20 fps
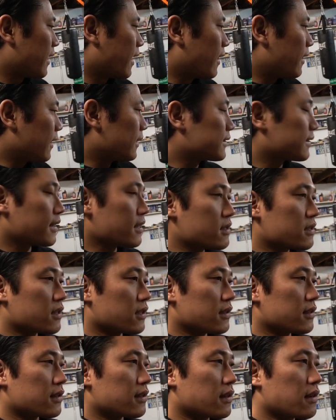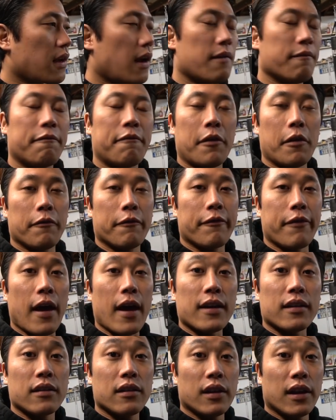LS engines come from
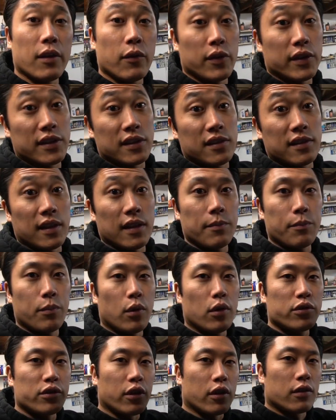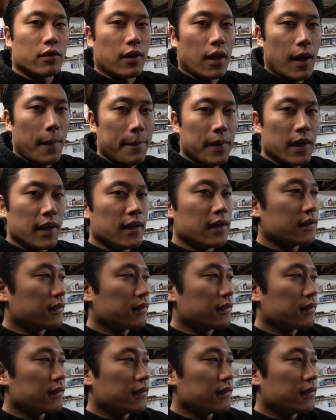factory with steam ports on top.